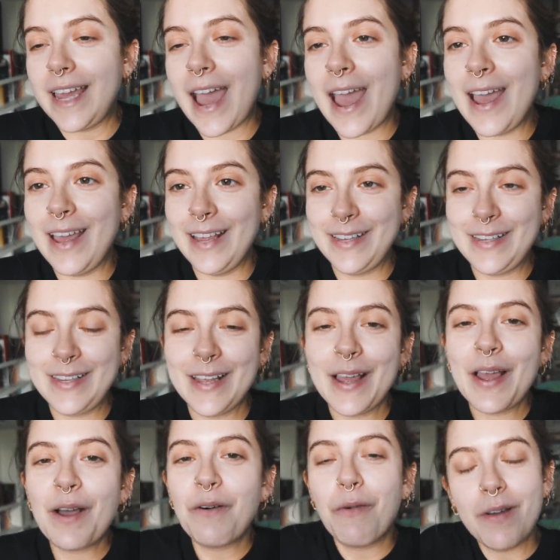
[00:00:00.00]
yes,
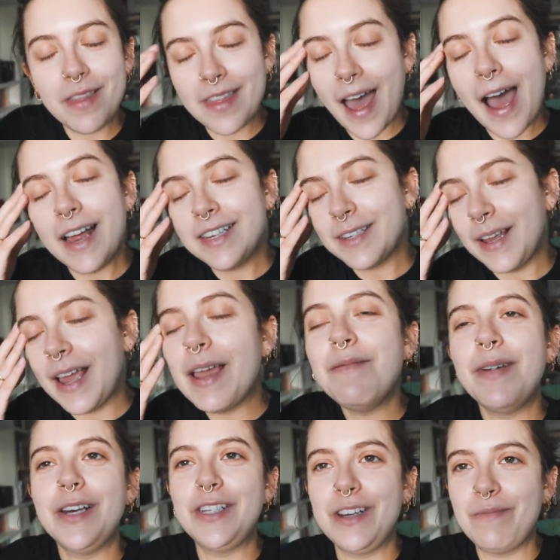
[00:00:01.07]
with that
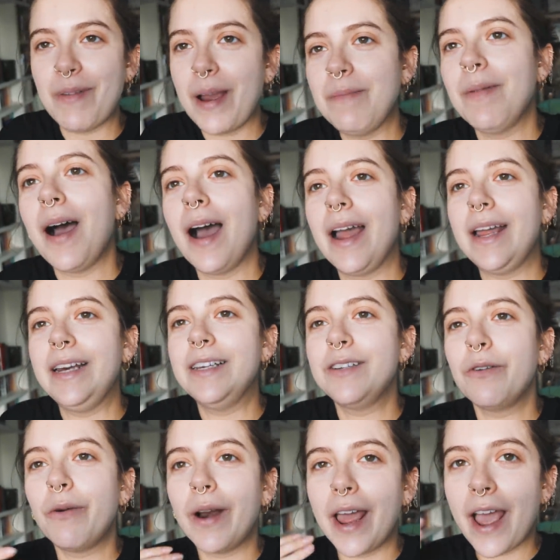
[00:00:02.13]
image in my mind,
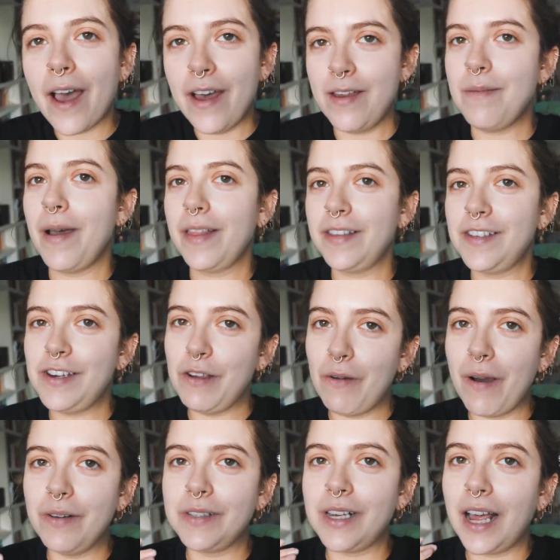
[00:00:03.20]
when I heard about the snoo,
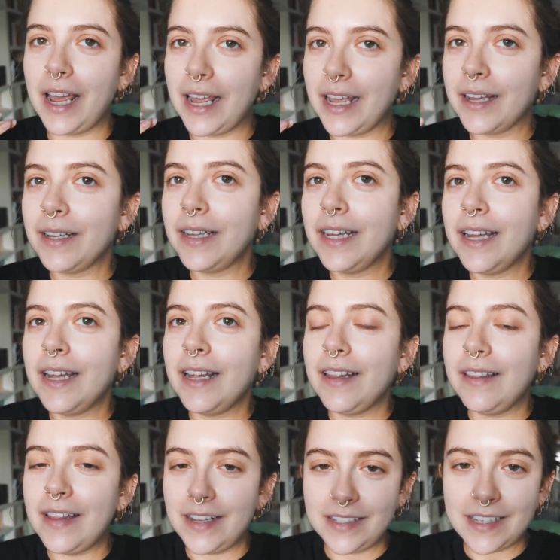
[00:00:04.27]
I was like,
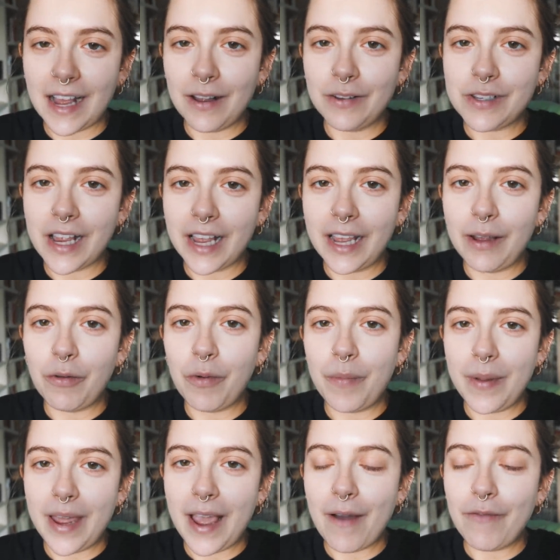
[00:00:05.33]
this sounds like it would
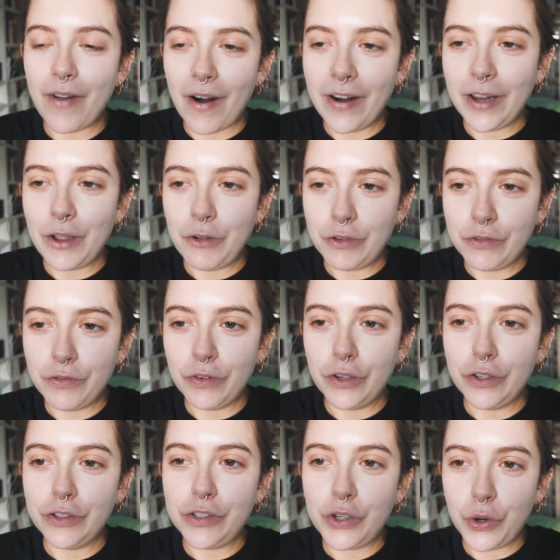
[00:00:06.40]
be a very
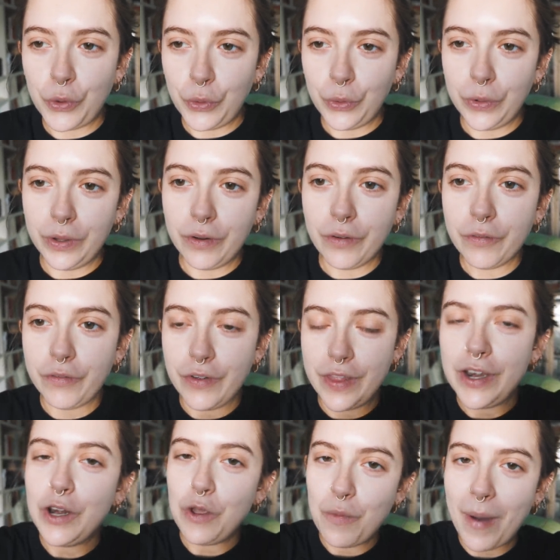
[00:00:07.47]
useful tool for
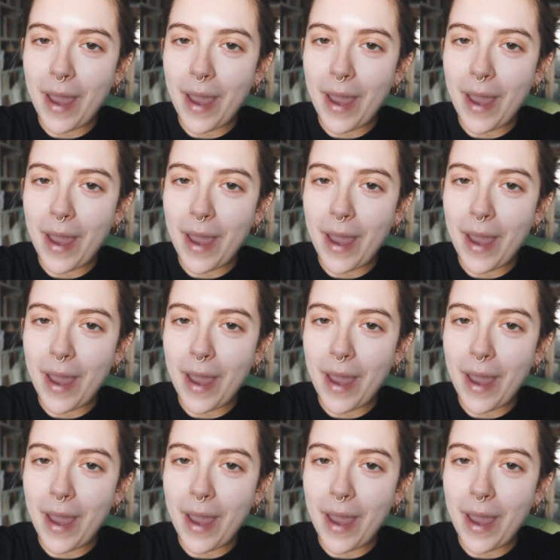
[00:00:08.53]
the new